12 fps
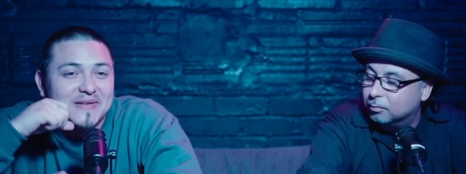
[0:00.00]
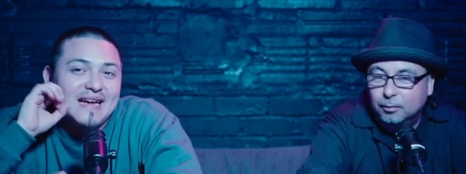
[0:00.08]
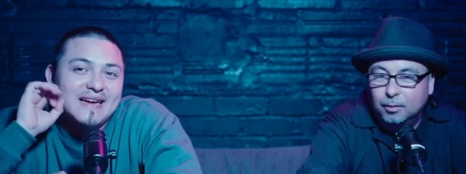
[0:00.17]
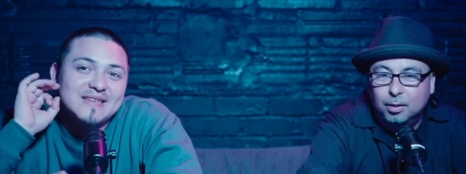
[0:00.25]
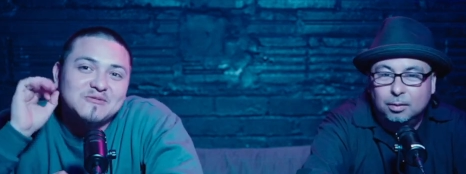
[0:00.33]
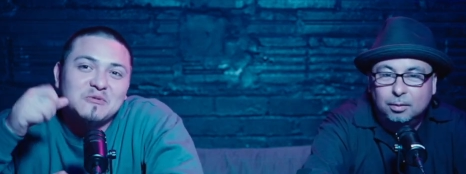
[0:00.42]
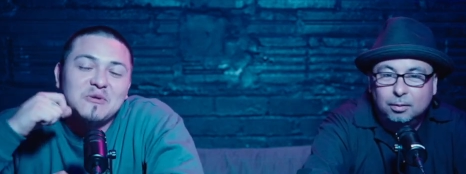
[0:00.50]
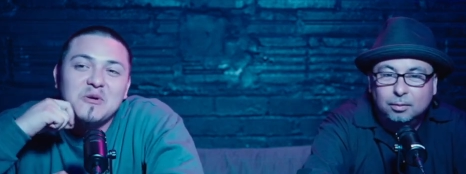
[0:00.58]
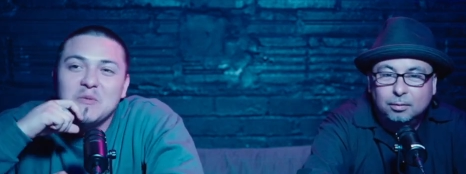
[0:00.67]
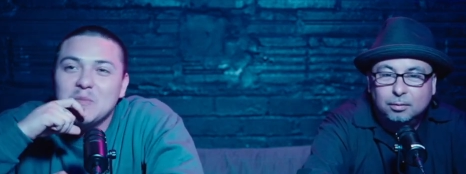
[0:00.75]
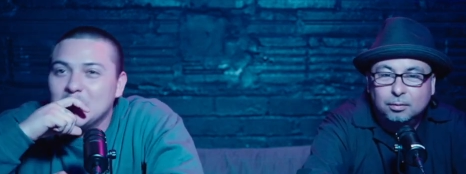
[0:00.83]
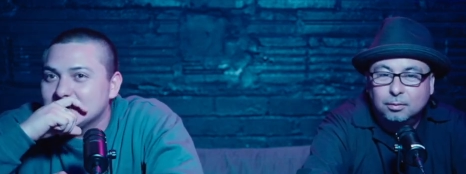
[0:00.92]
Speaker 1: one homeboy
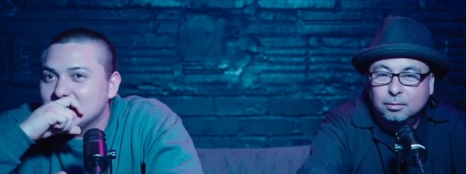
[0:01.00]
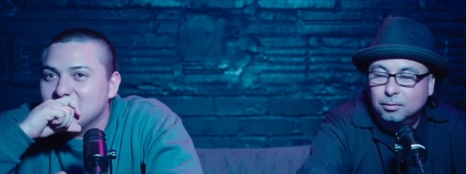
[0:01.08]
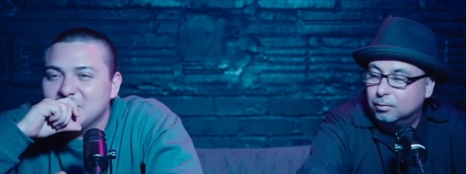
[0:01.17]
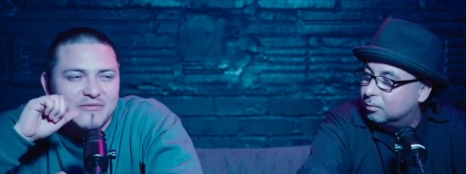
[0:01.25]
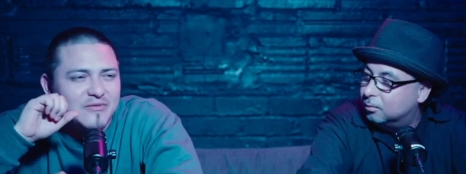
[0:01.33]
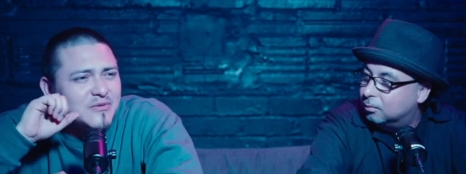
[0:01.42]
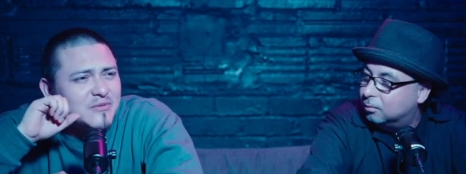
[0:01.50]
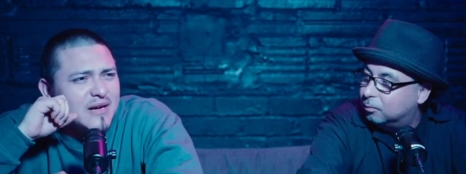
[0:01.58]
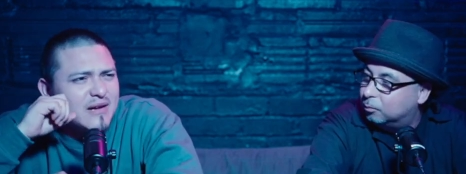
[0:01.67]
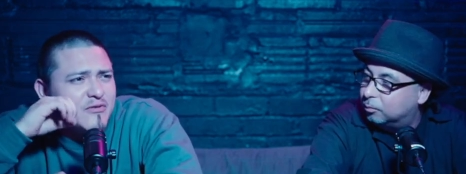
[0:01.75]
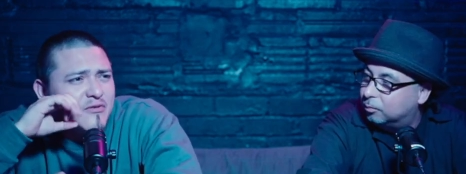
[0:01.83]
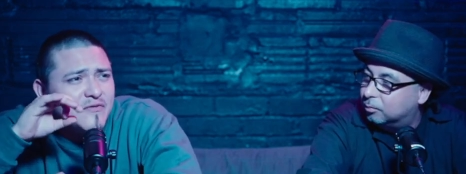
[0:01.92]
tell me, if you if you
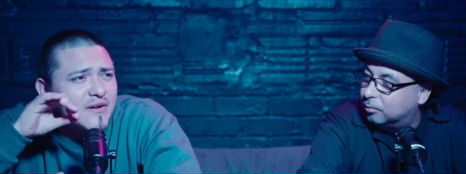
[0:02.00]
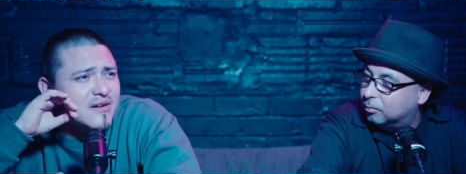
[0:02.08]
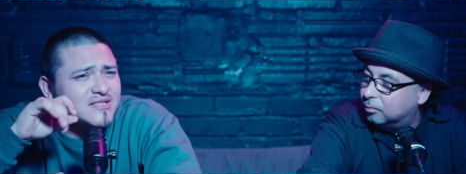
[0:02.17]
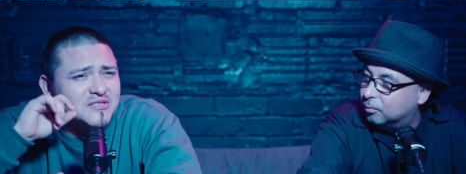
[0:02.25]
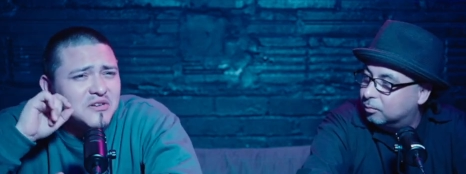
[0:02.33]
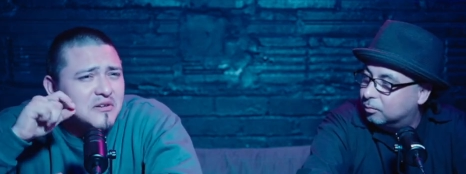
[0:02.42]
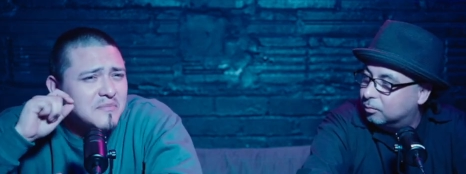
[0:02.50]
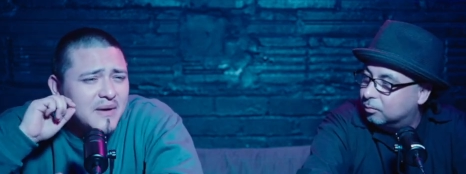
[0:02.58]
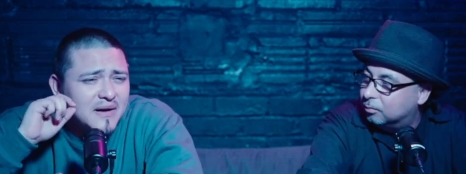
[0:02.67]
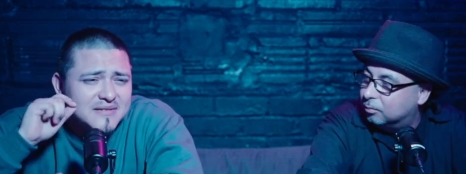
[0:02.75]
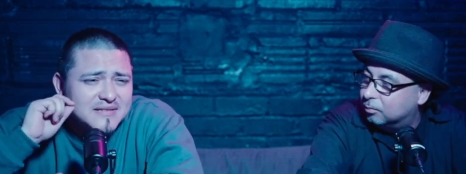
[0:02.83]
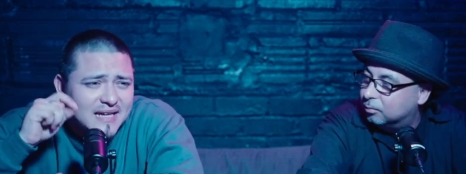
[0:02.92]
fail a certain amount of
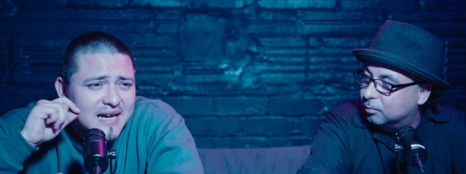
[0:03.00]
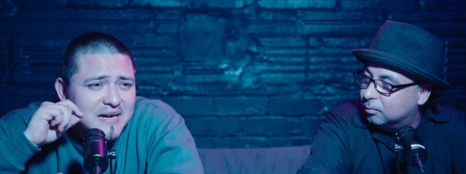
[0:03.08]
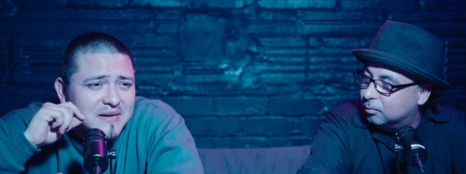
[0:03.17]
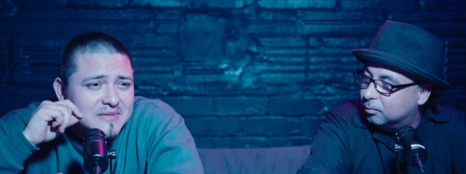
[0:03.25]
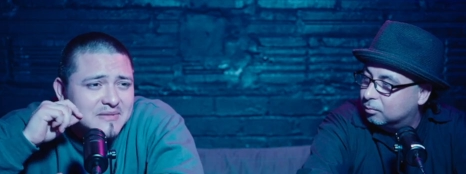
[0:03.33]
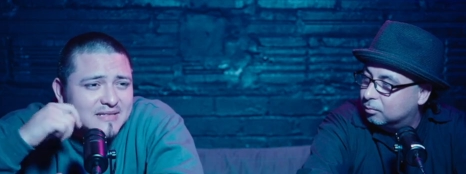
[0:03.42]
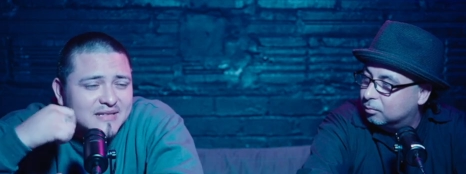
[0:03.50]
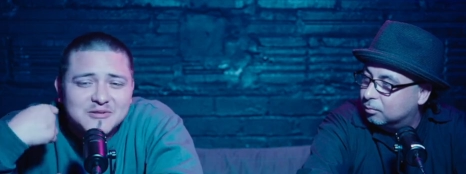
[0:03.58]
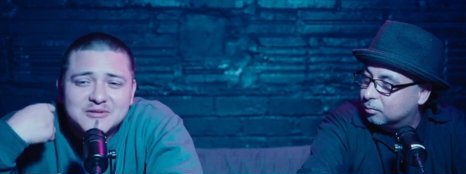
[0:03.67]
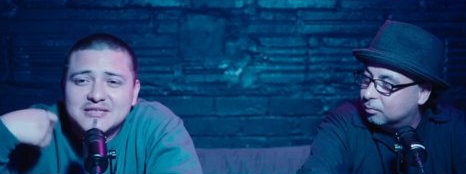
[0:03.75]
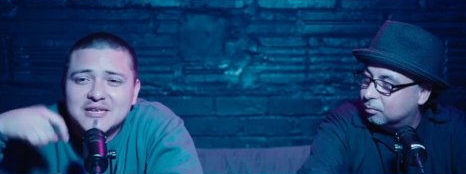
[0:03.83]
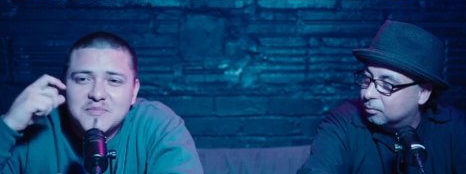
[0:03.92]
times, then they'll
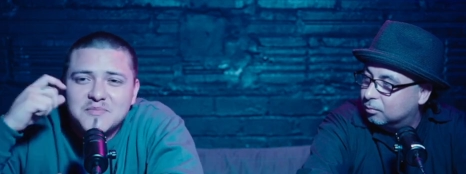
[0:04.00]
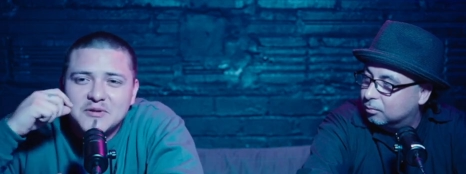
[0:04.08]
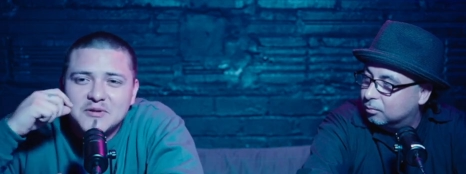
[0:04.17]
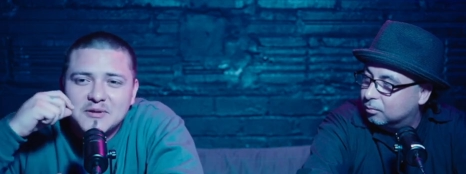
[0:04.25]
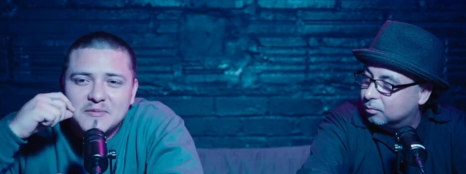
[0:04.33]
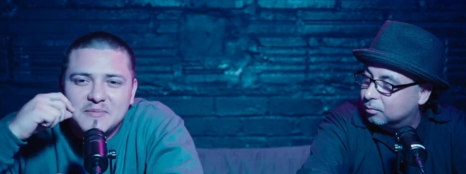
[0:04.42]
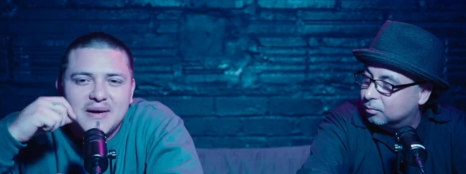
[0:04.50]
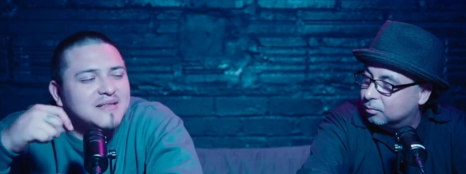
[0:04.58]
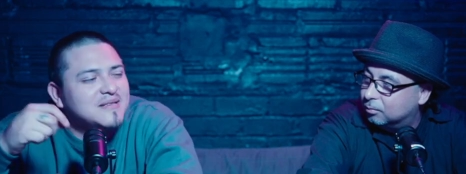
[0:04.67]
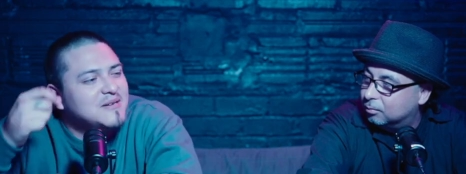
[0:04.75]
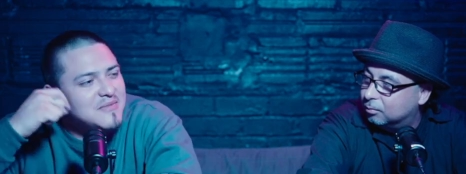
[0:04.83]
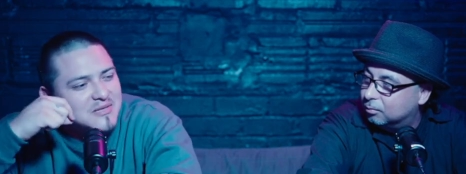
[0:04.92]
skip you up. My dumb
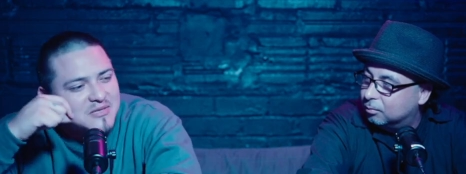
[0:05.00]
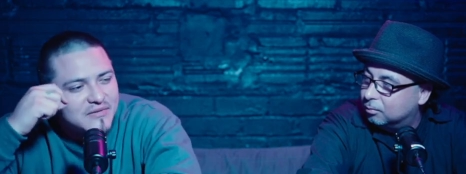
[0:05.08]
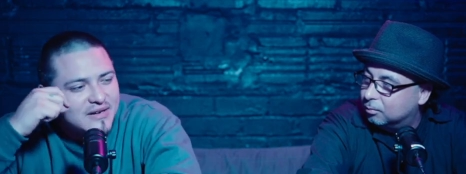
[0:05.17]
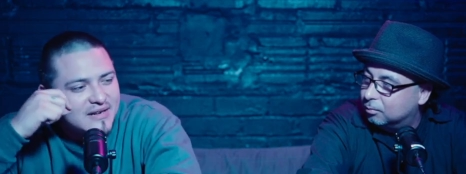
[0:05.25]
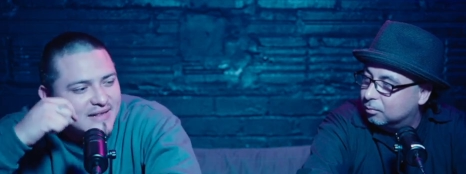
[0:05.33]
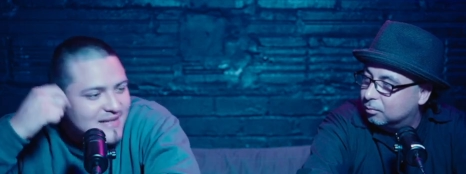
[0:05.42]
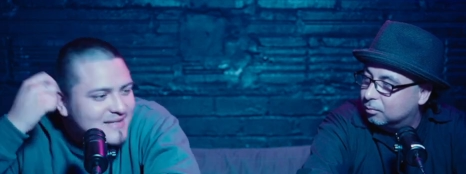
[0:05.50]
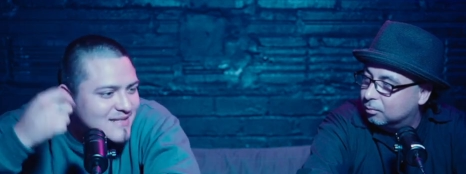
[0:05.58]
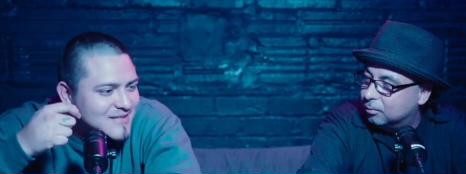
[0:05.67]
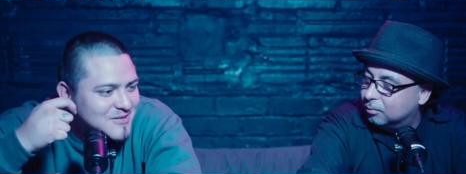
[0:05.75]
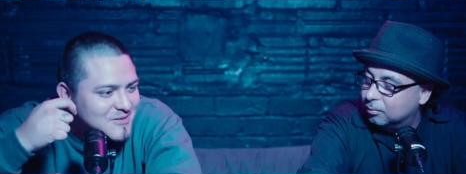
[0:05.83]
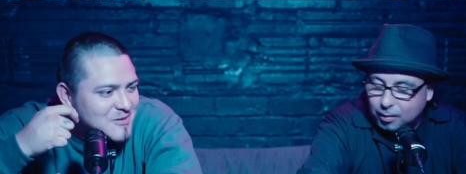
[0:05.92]
ass over here listen to
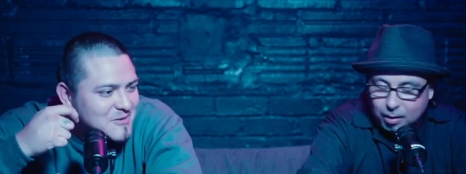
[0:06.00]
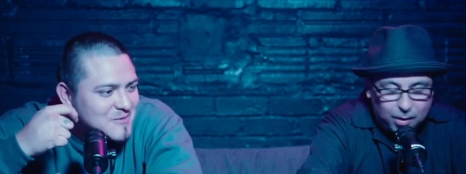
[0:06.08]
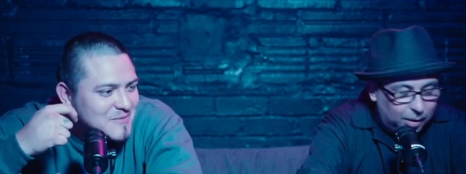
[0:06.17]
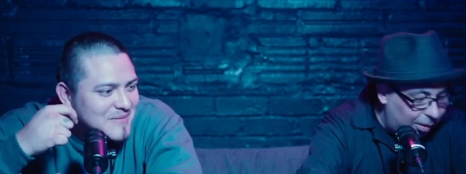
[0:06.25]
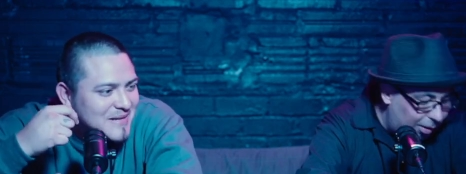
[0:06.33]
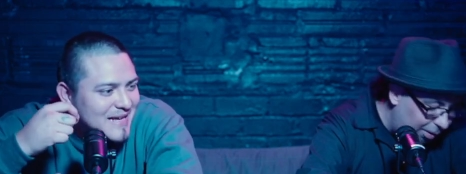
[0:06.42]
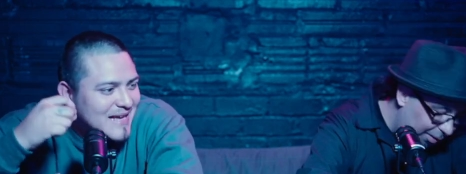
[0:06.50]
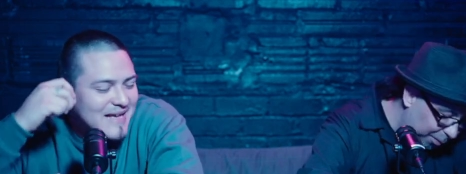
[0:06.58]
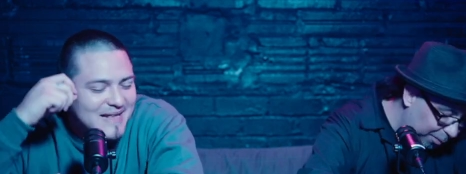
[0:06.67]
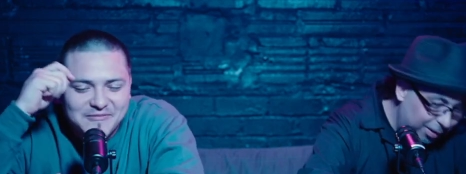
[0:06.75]
him, oh, and man.